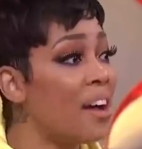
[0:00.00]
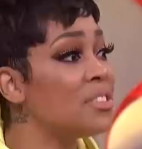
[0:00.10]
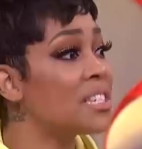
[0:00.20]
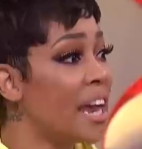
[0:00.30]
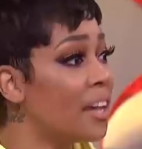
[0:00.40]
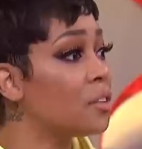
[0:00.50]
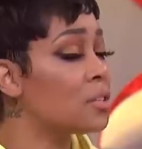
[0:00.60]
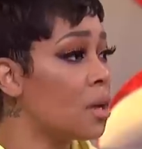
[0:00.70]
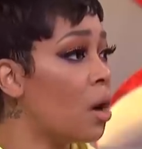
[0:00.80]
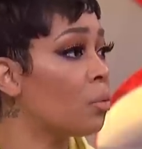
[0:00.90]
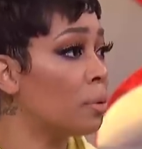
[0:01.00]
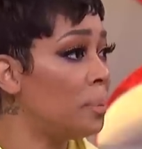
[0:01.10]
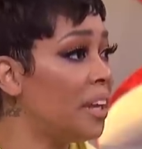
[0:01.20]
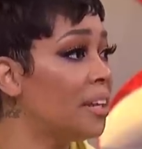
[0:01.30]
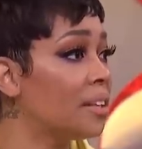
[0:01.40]
I've sang the song
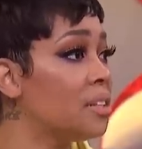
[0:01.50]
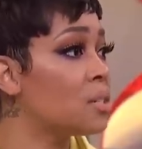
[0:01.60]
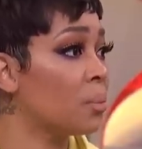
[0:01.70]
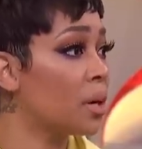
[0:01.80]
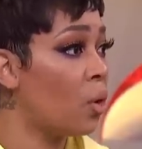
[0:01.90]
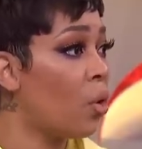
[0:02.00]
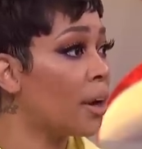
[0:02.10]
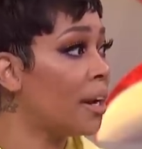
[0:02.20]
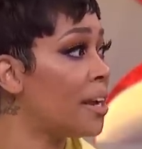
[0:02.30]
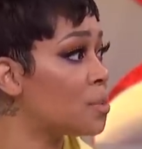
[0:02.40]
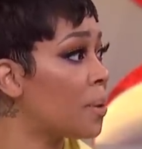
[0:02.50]
repeatedly to record it as